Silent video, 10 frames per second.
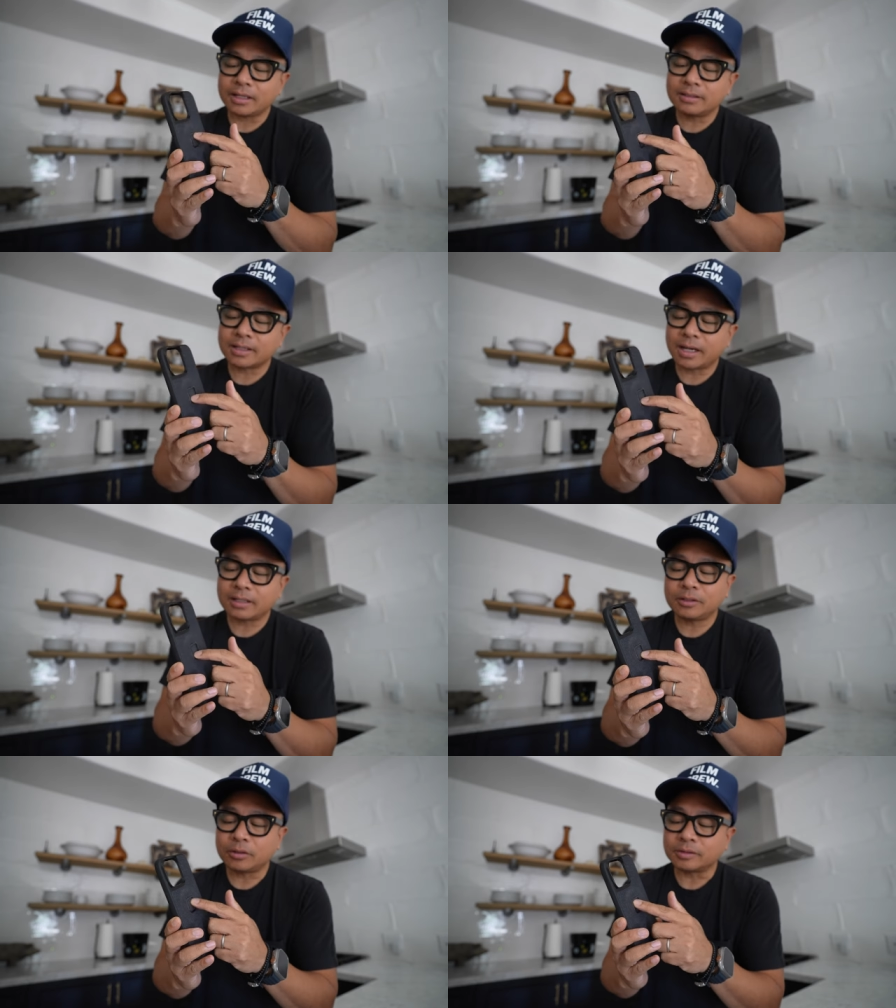It's got,
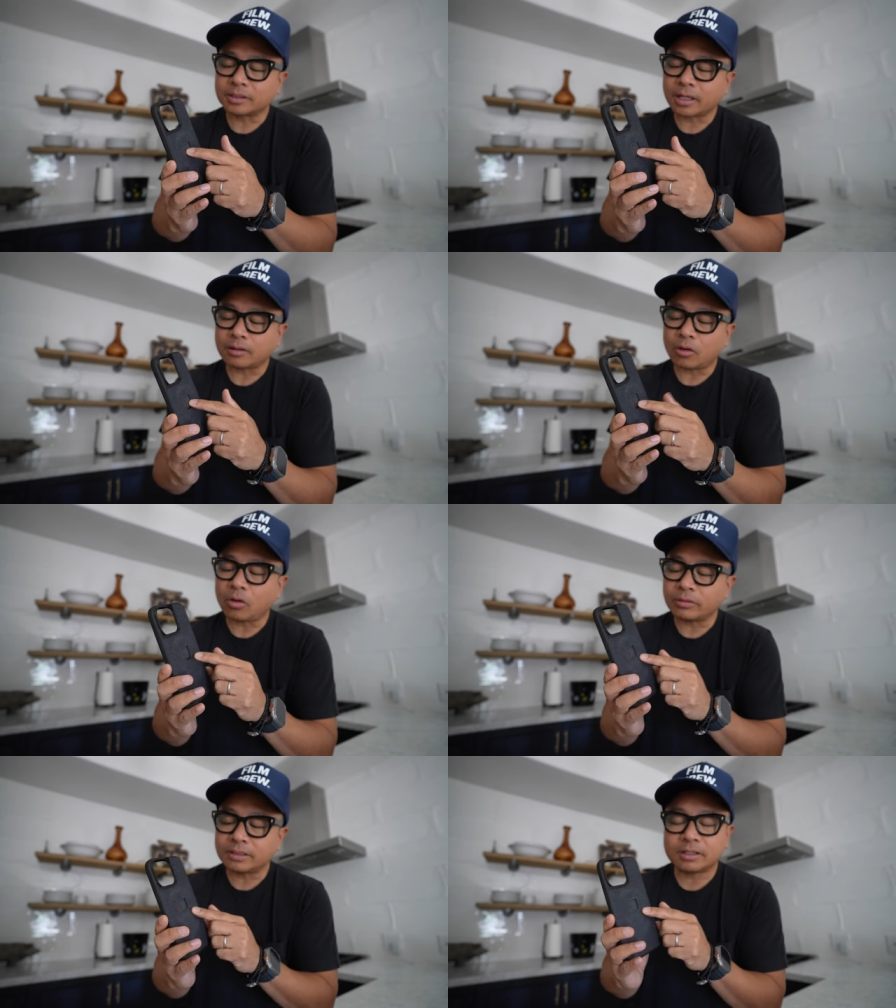you know, it's got
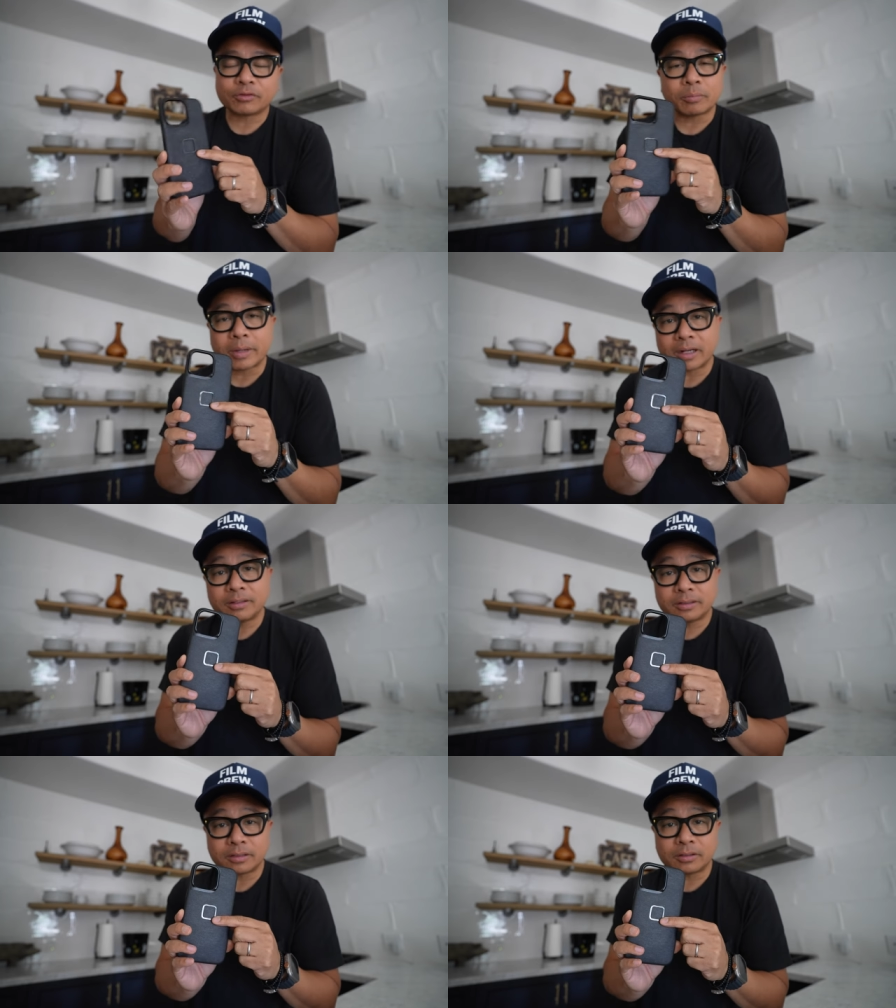all these different mounting
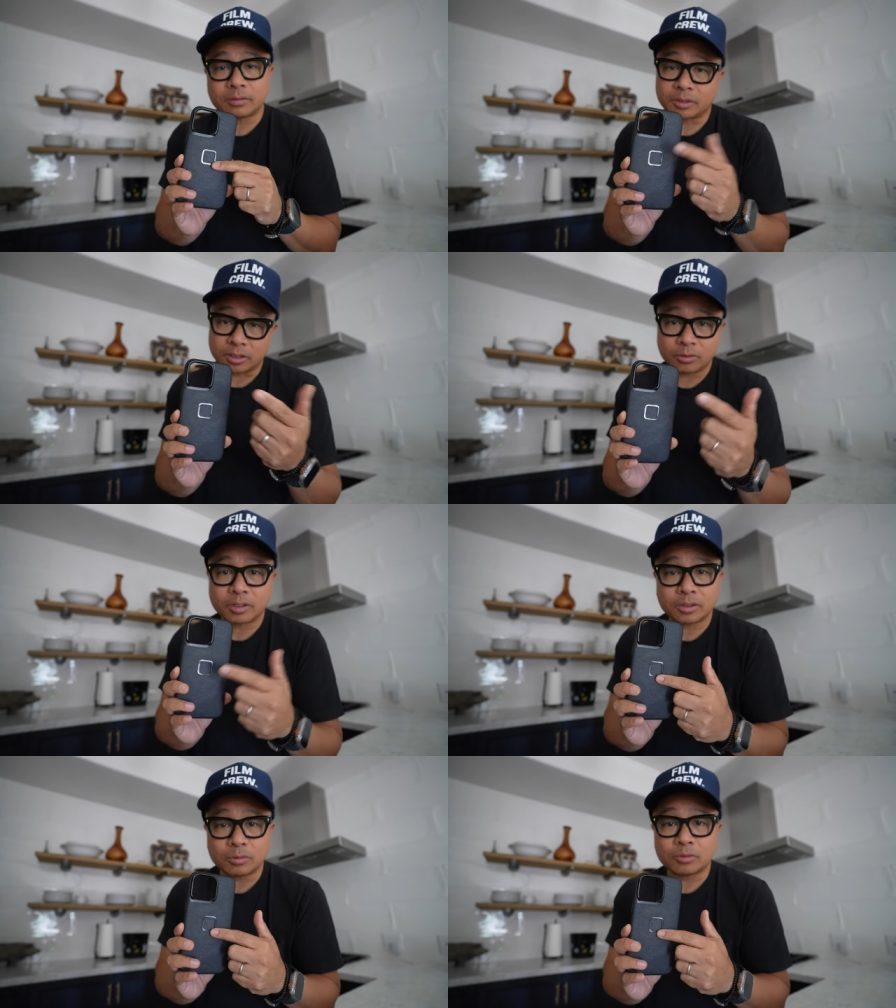systems that you
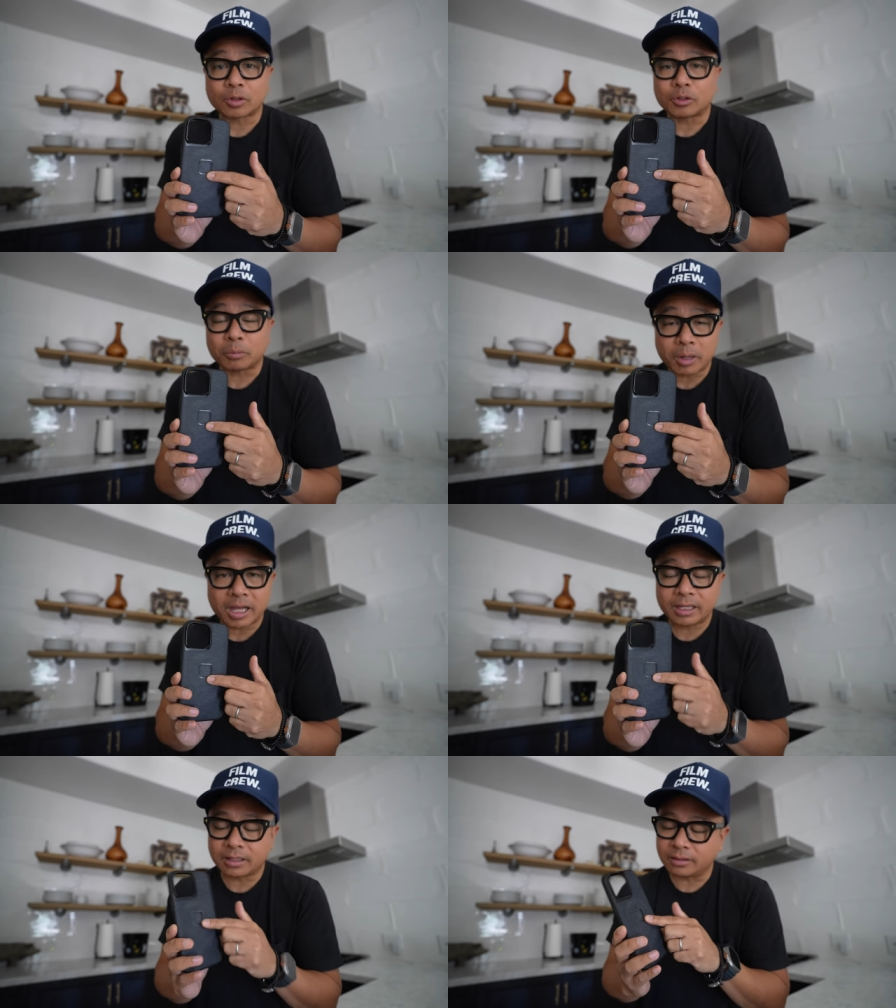can use on your
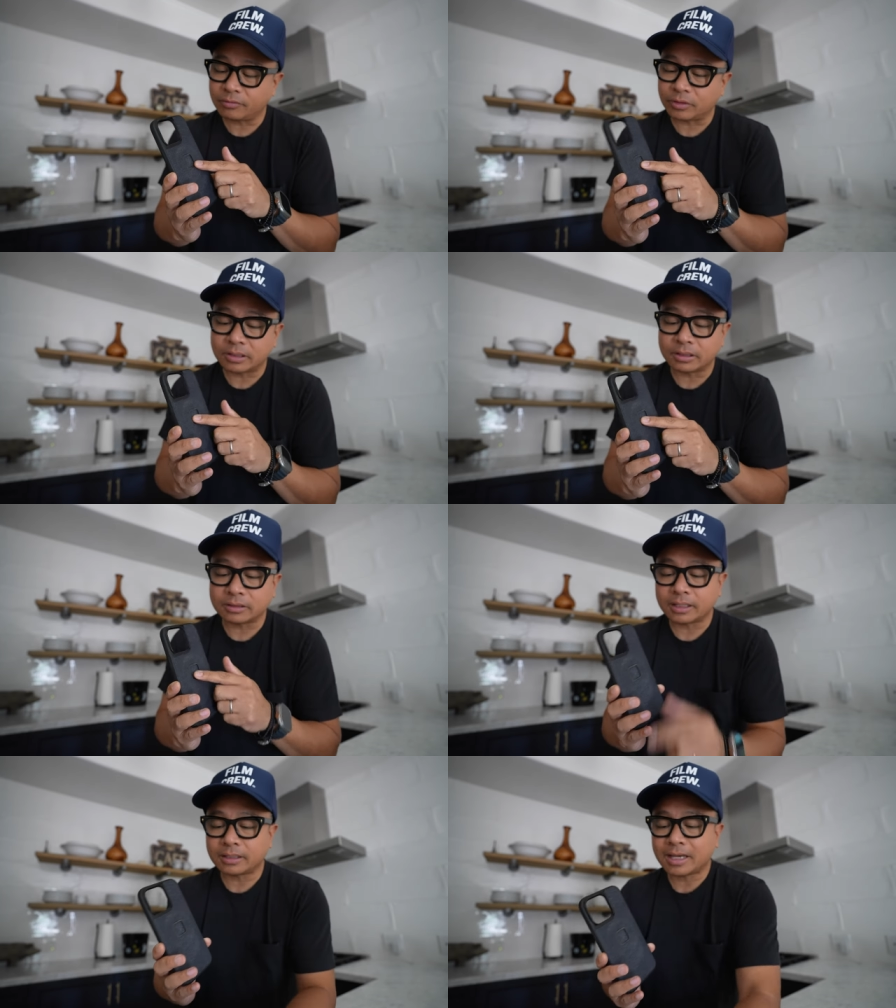bike and different things
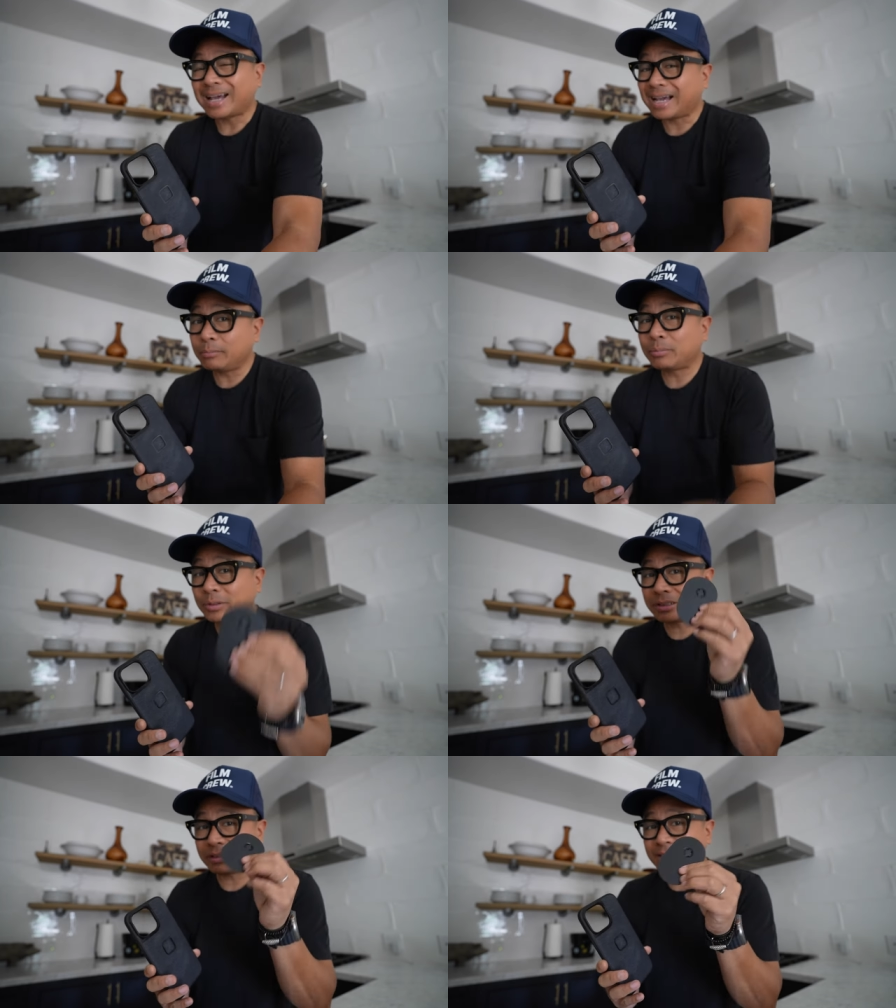like that. I
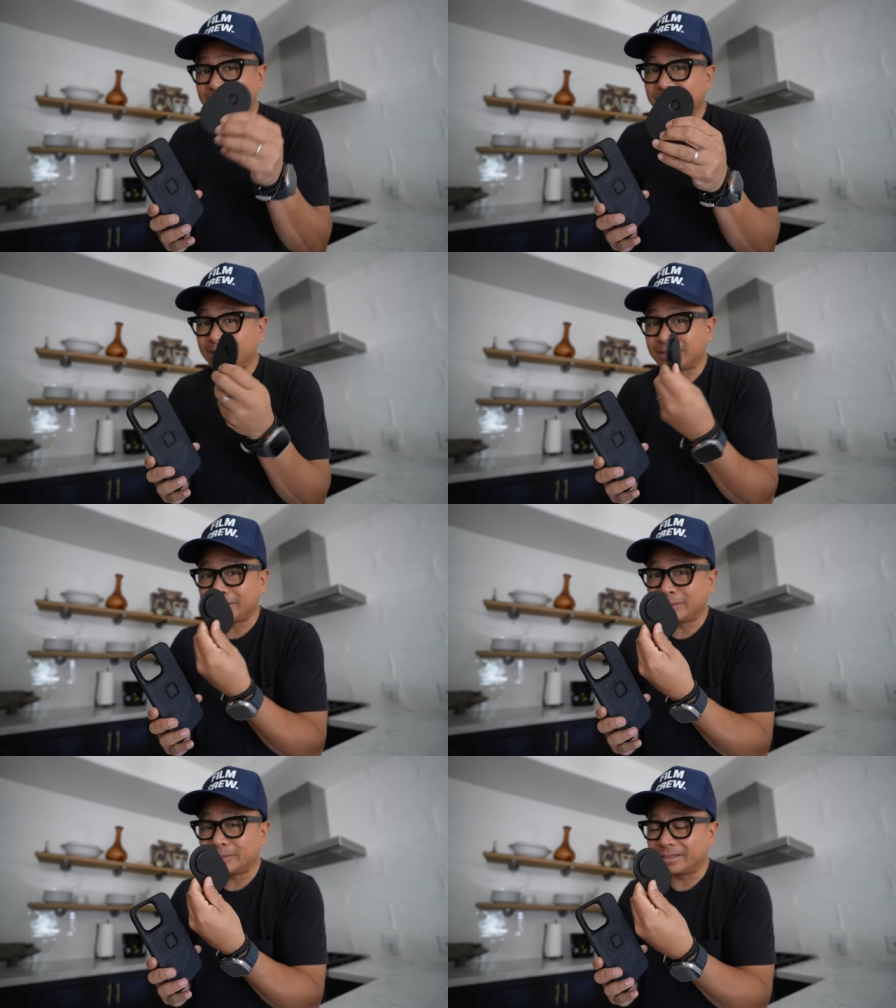personally just
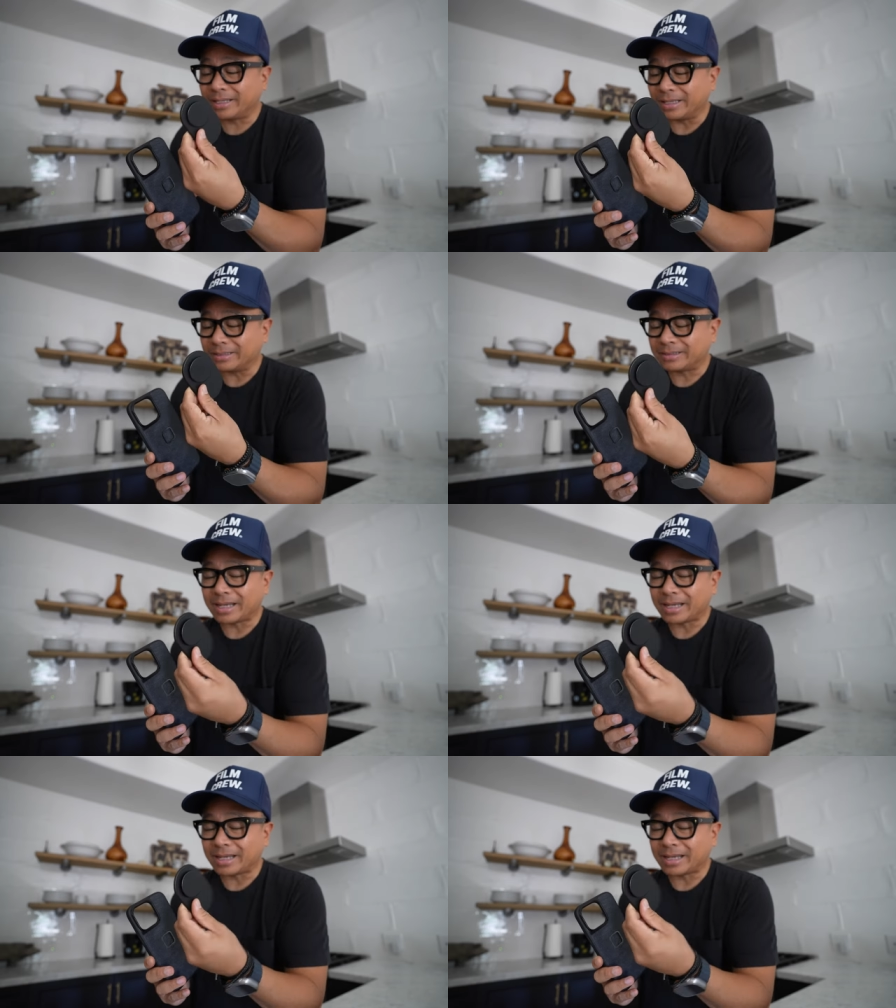use this.